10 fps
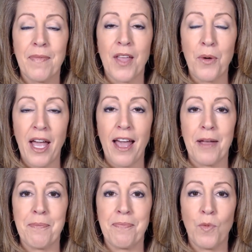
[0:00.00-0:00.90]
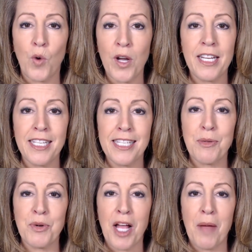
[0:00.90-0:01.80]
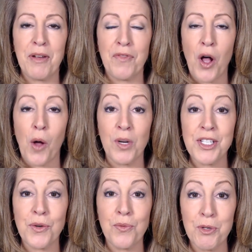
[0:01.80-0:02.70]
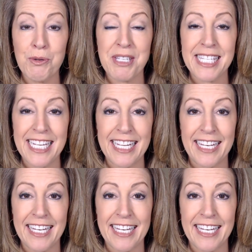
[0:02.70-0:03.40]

Okay, what is a predominant fault? What's a root sin?